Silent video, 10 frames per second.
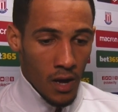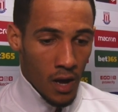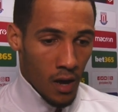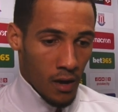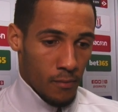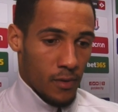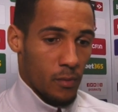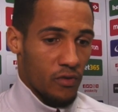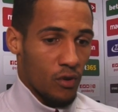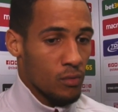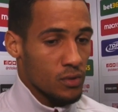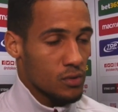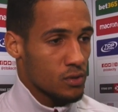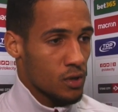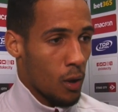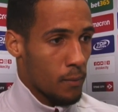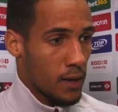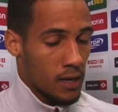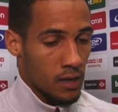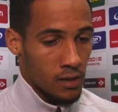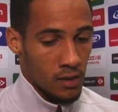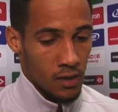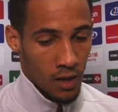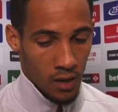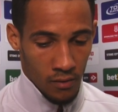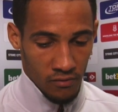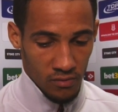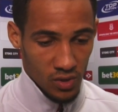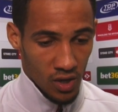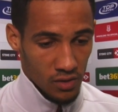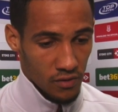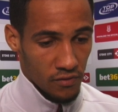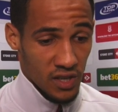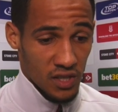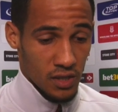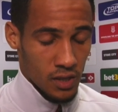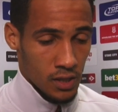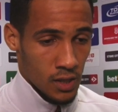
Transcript: The performance was a lot better from start to finish.